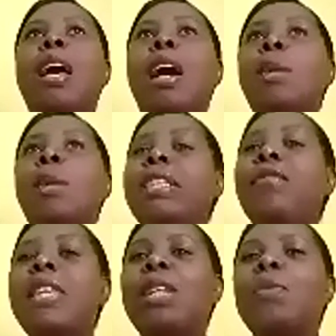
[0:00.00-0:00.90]
And
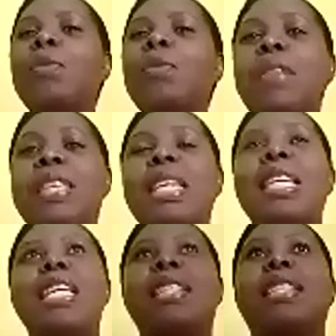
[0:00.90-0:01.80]
whatever that one
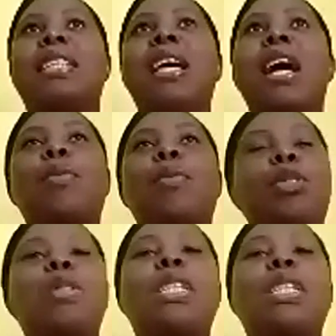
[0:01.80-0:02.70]
thing is, I
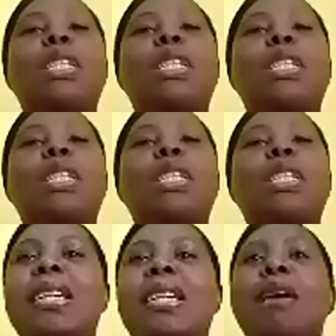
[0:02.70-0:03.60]
want you to keep it in
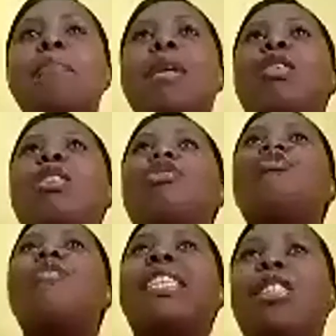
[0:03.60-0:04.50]
mind because
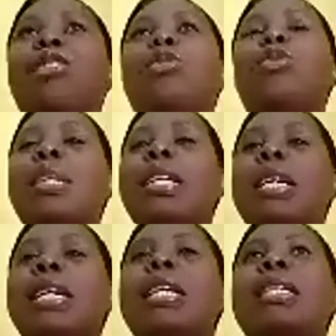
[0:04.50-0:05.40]
gratitude
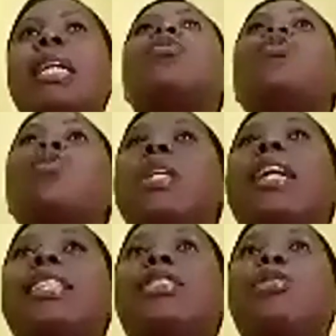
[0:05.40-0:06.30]
is a
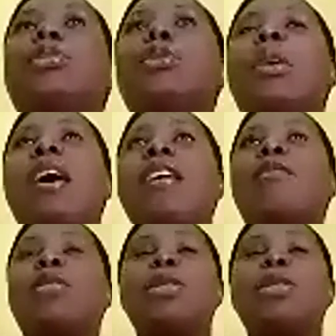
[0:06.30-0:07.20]
good attitude to
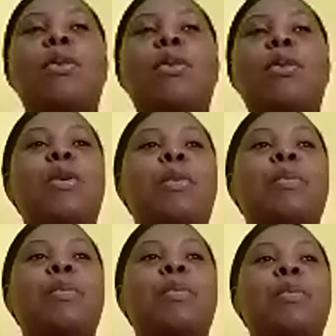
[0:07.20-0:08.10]
have. So
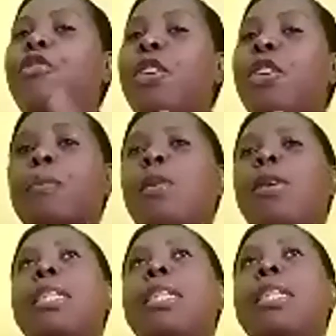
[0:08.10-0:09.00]
our first
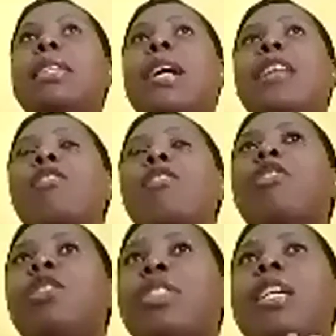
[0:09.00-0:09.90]
point and the
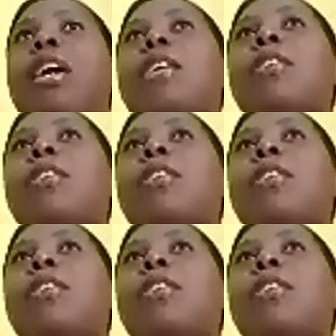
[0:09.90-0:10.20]
first thing I